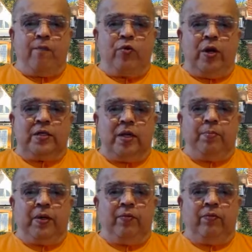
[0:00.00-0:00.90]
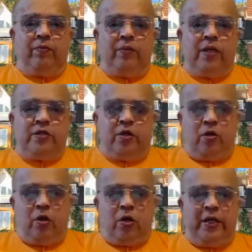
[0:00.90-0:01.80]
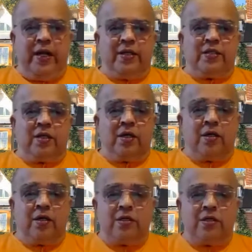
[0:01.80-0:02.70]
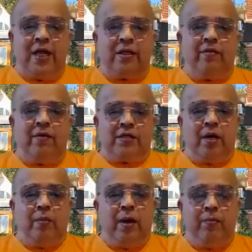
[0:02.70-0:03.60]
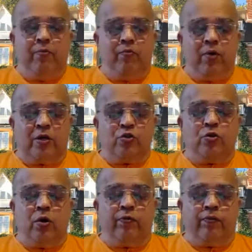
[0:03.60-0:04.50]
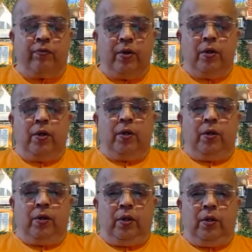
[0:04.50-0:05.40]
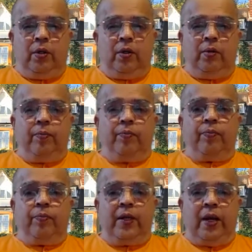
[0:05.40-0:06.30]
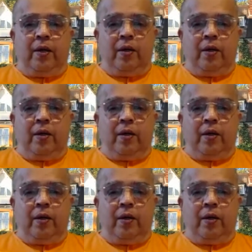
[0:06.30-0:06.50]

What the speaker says: For example, if there is a dog, he has certain jati vasana by virtue of that